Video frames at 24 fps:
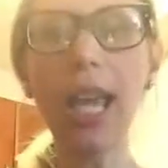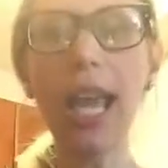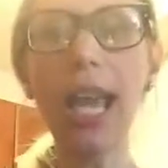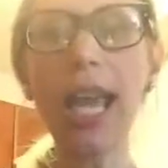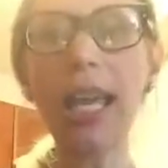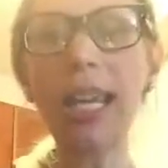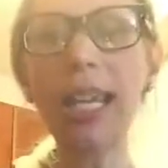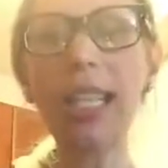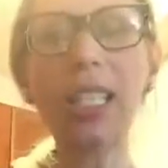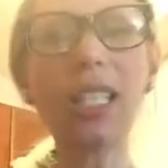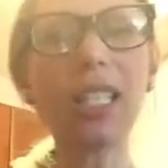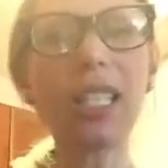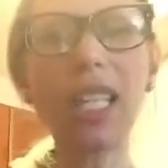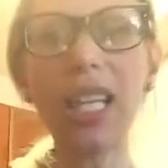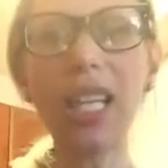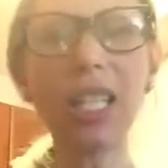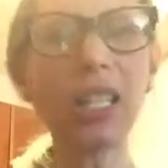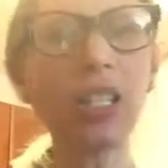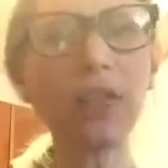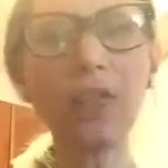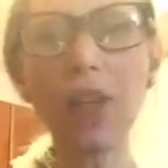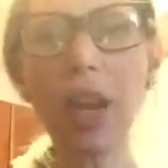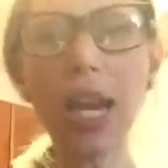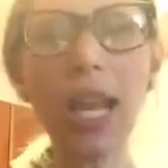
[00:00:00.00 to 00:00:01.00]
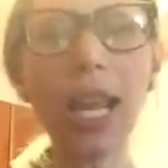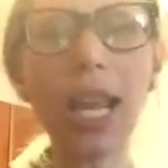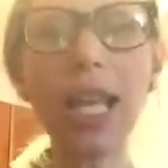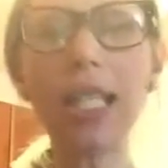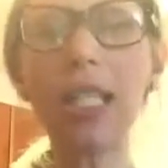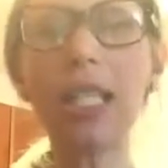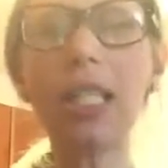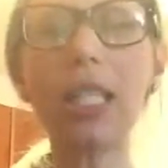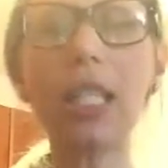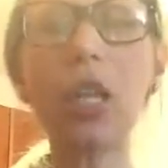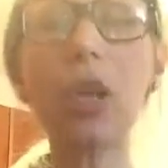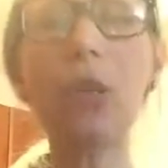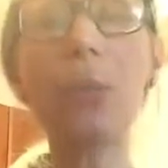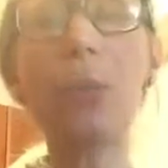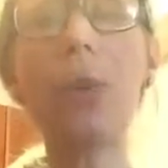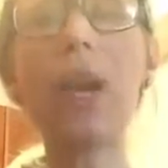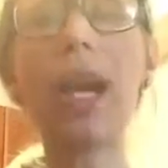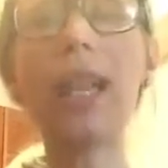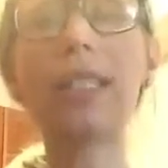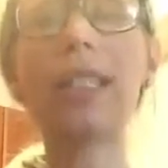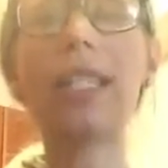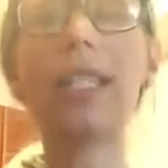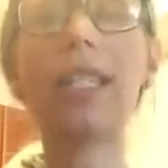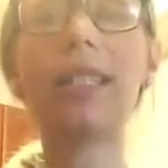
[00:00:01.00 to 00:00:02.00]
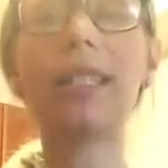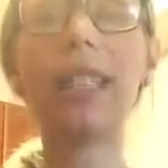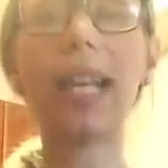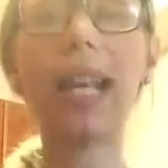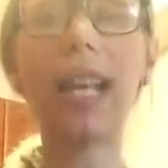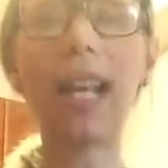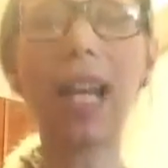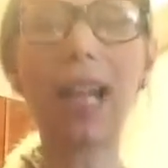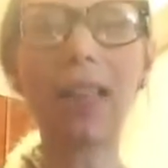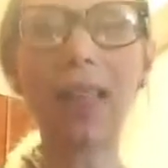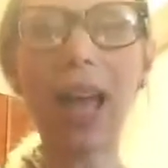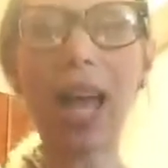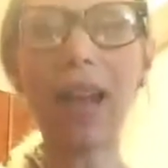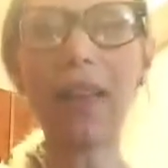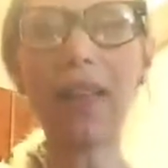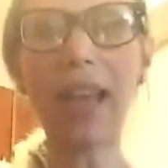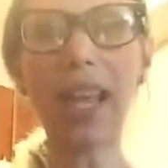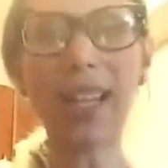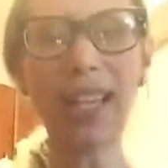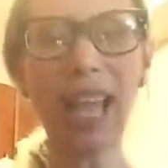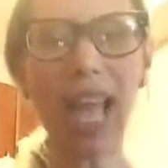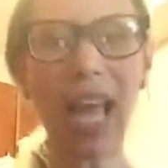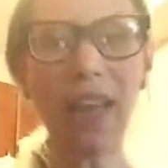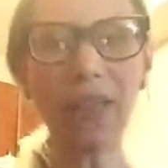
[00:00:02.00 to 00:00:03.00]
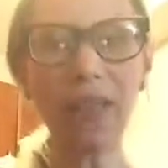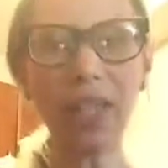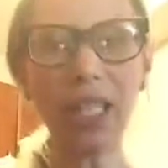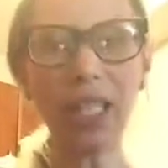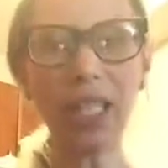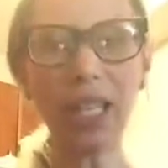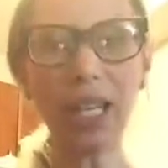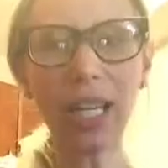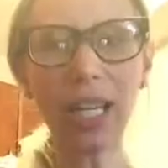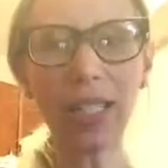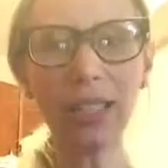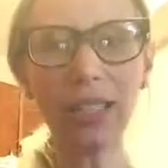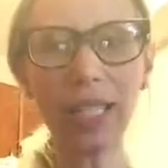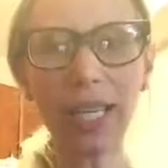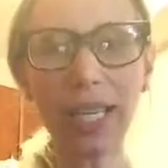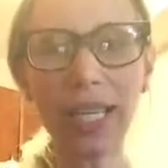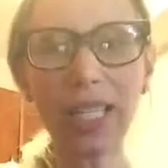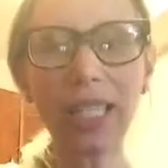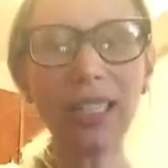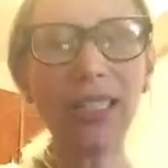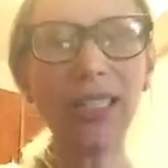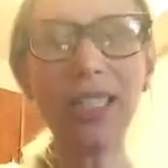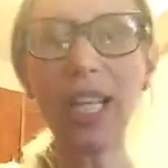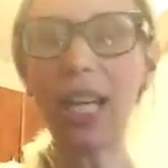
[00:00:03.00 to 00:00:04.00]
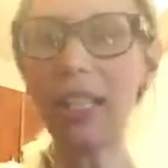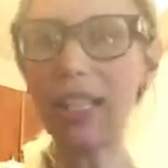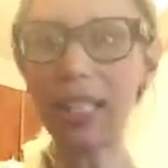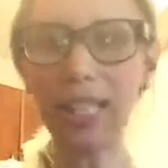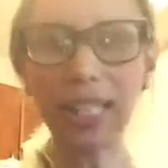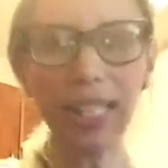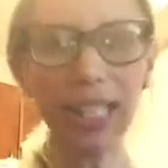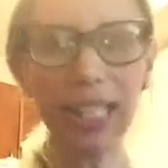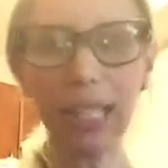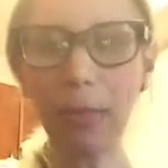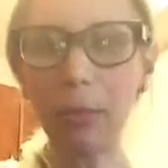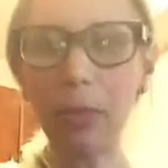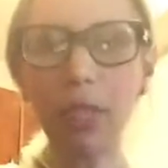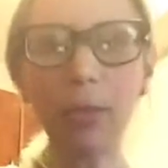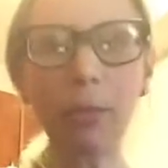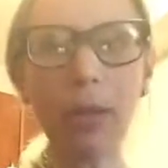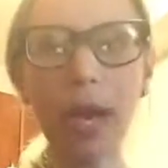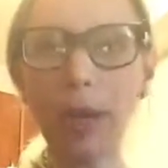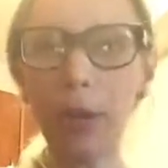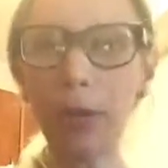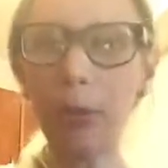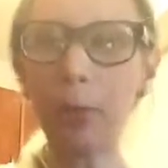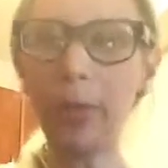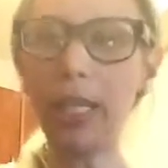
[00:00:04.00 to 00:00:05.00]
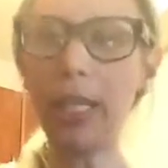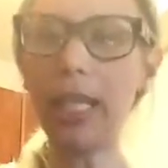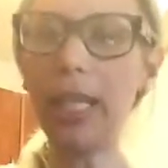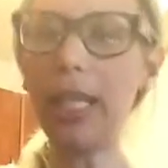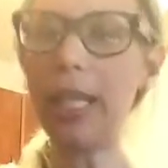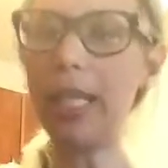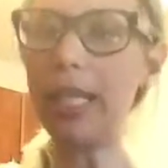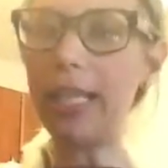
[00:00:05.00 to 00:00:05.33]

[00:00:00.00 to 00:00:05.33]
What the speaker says: And it's so processed that a lot of that caffeine content doesn't seem to bother me.